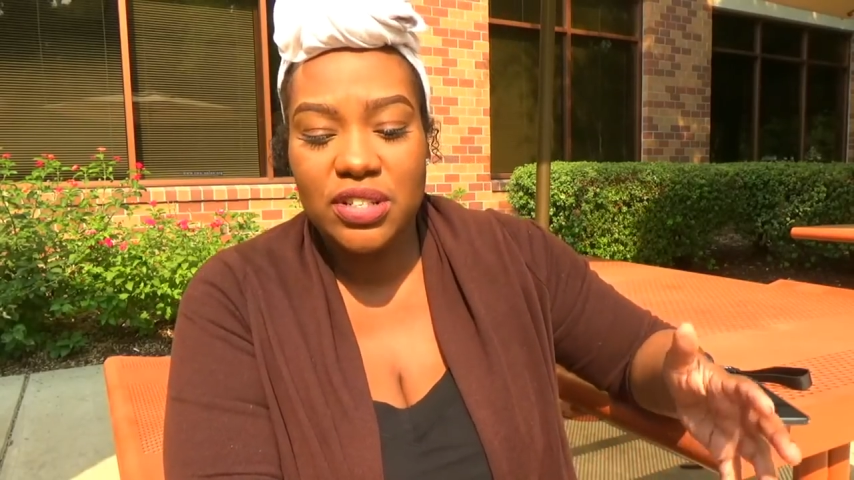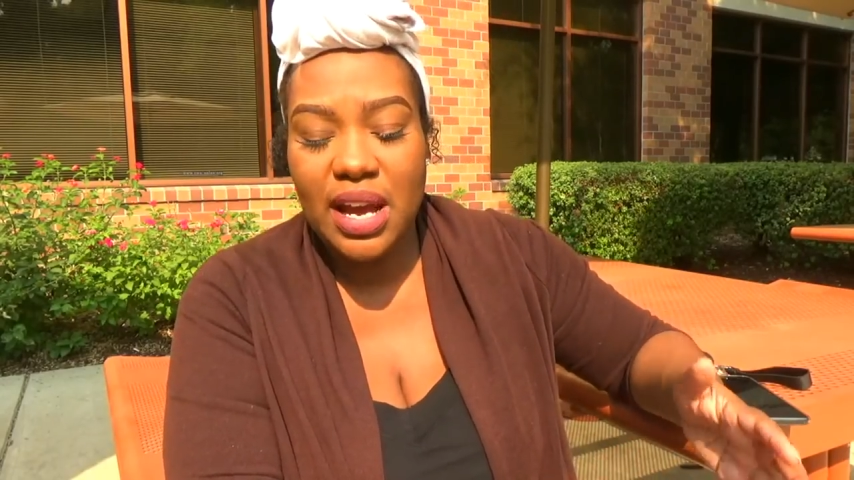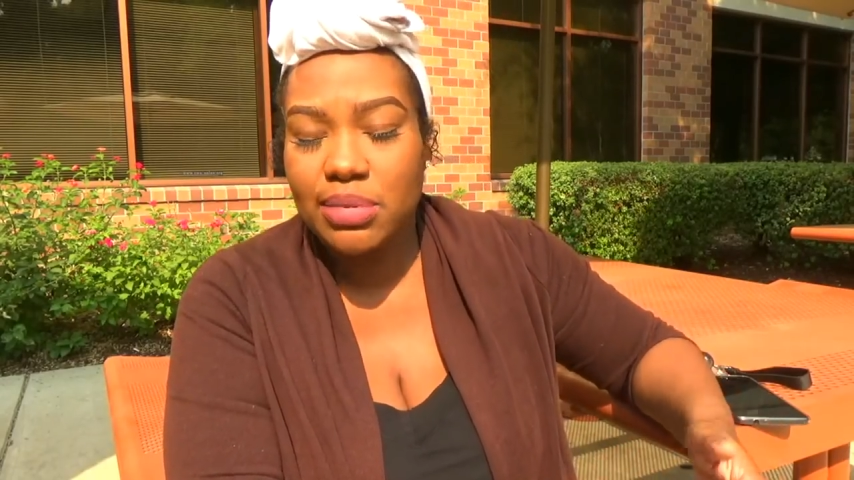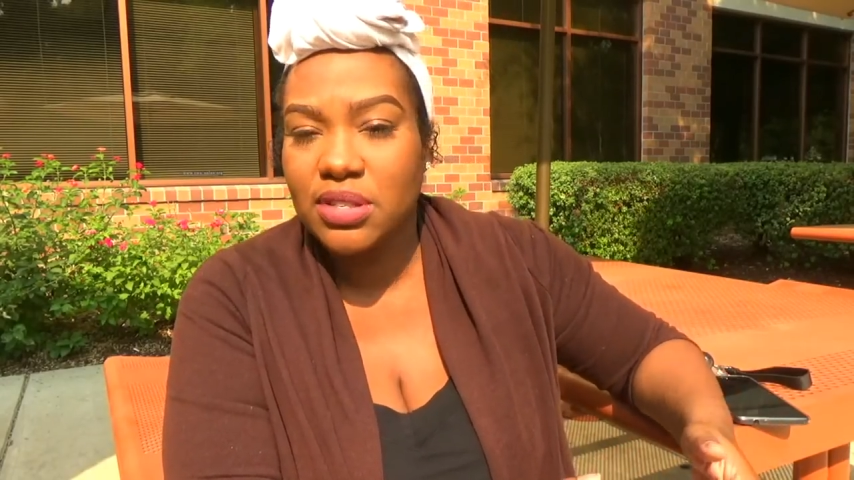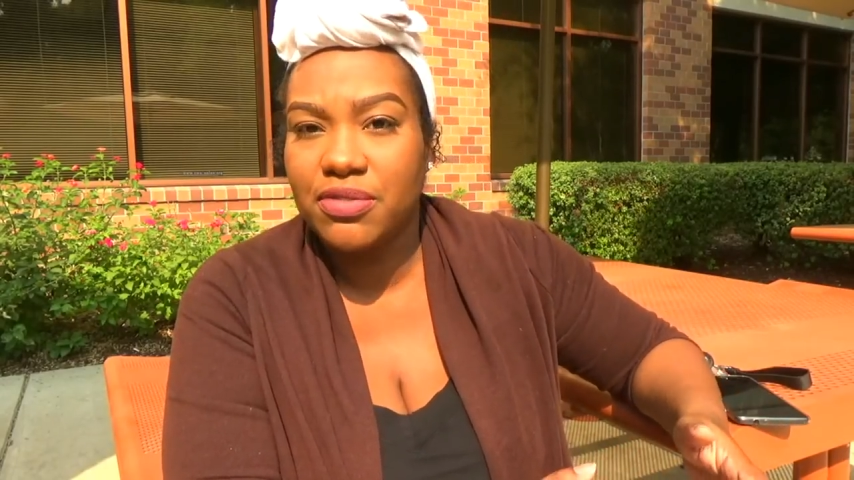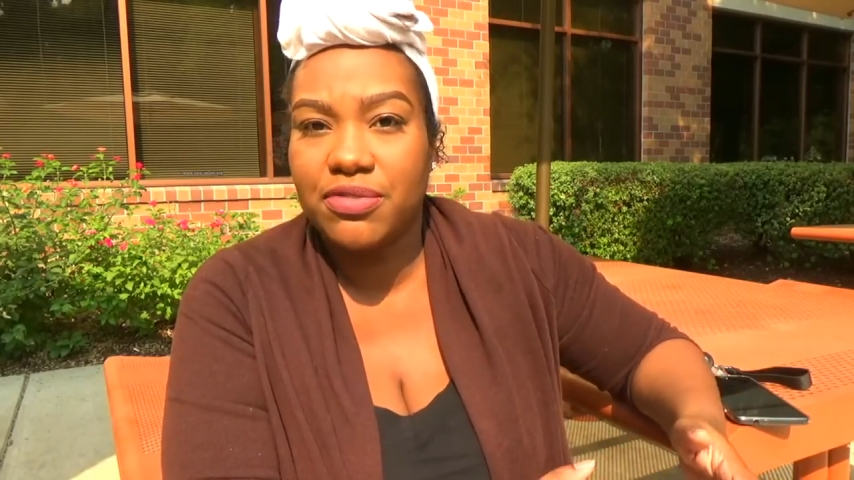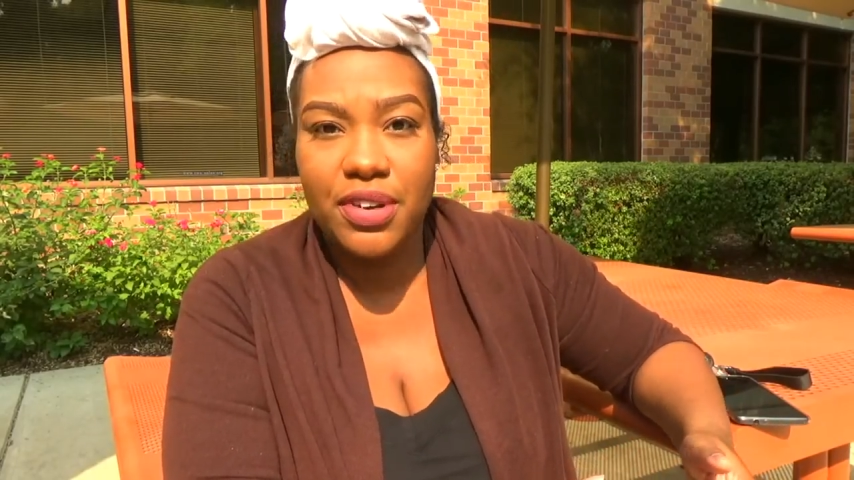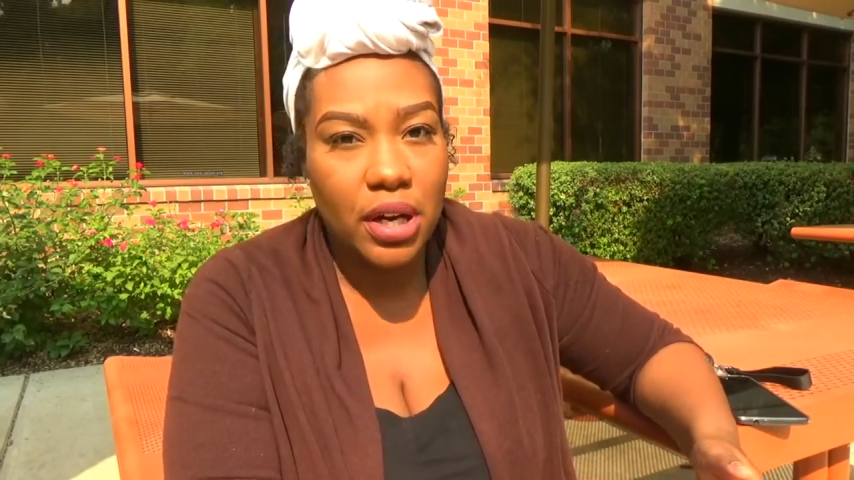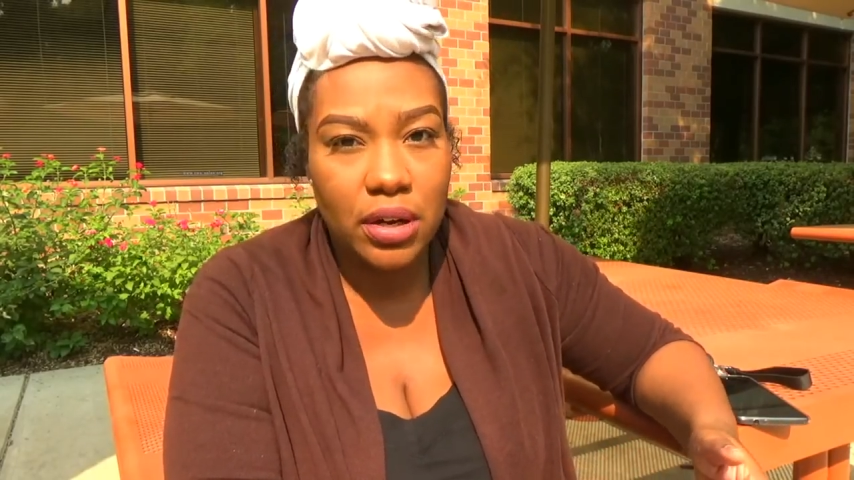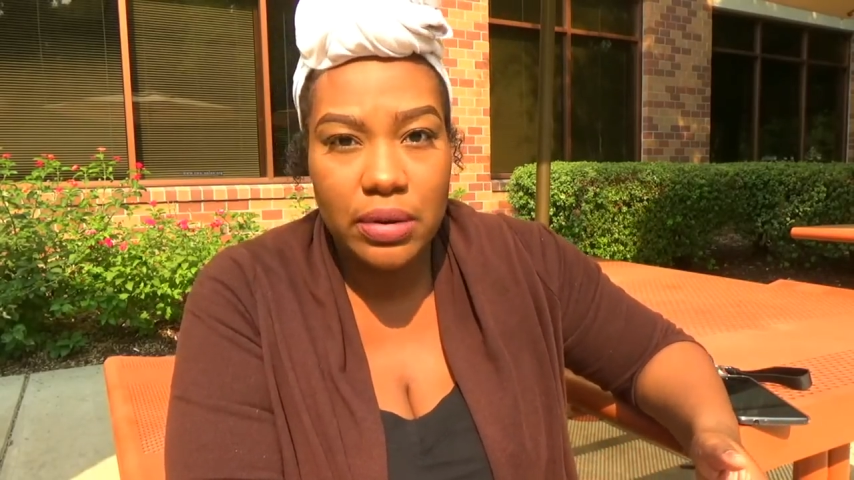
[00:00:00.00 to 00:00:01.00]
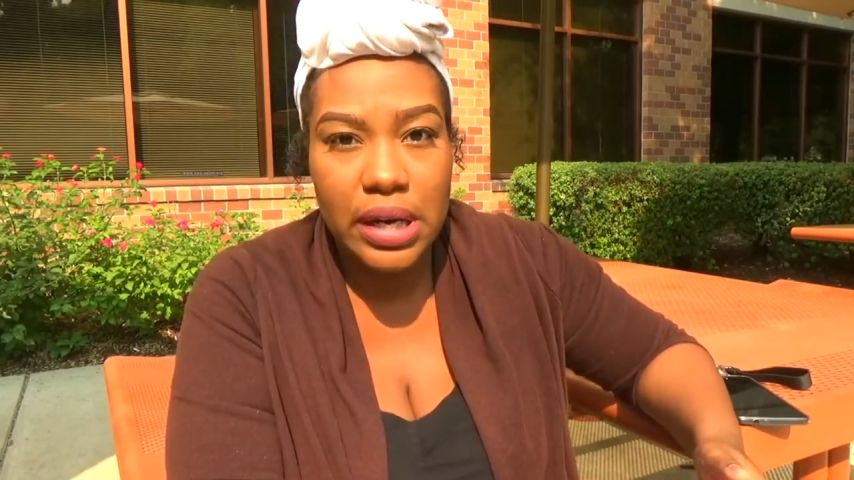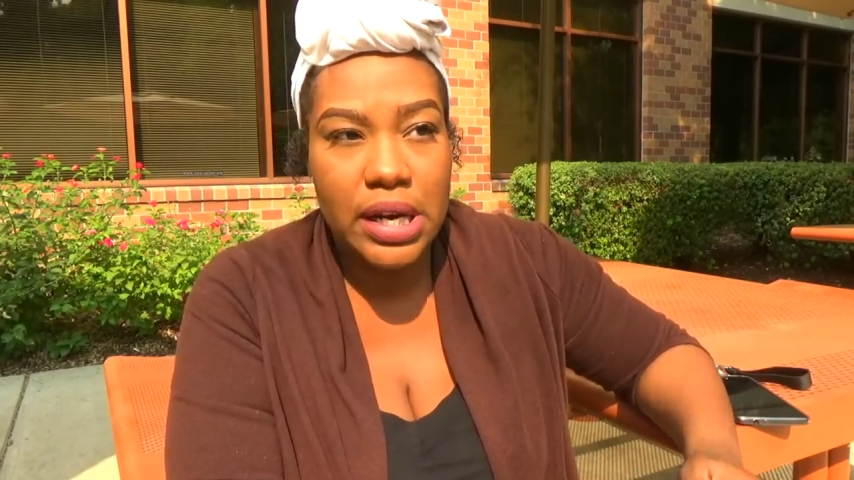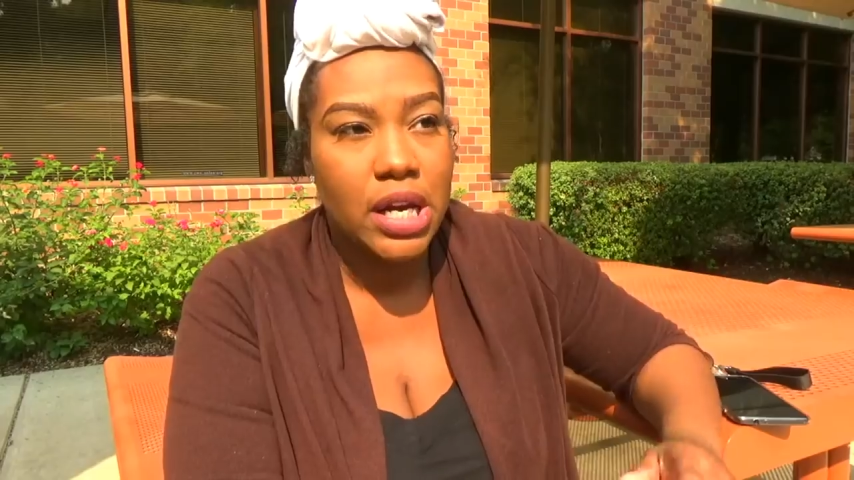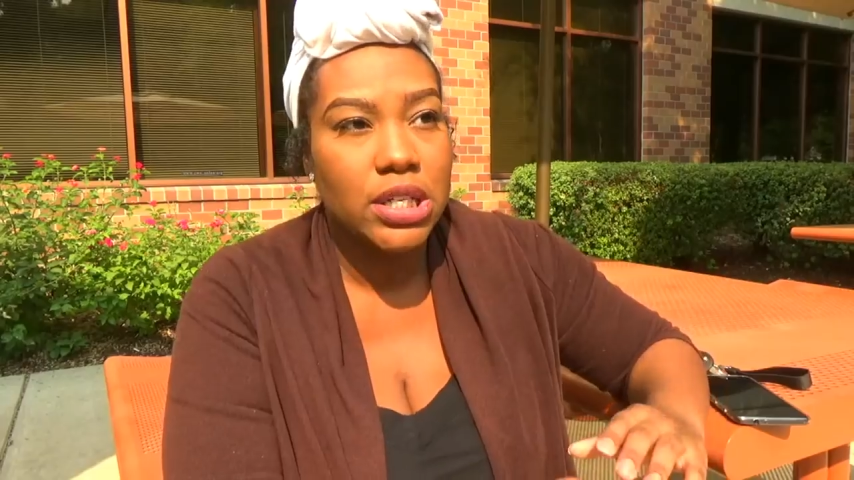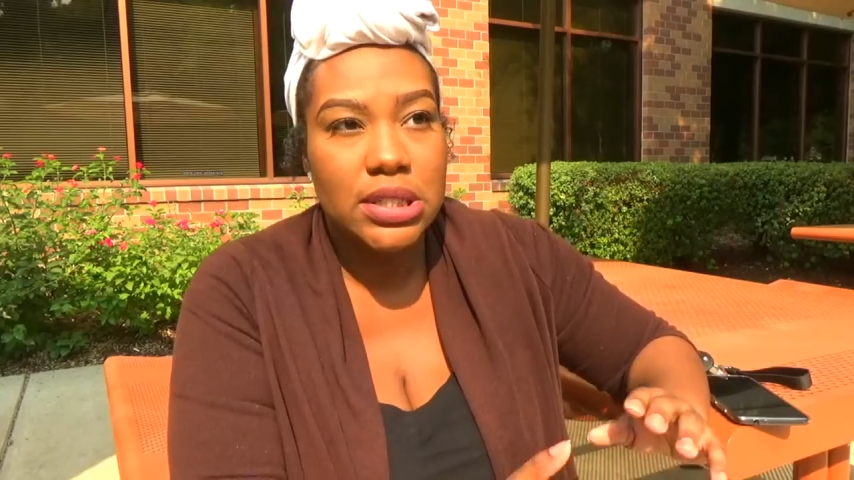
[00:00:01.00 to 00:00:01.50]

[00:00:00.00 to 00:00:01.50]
types of fuckery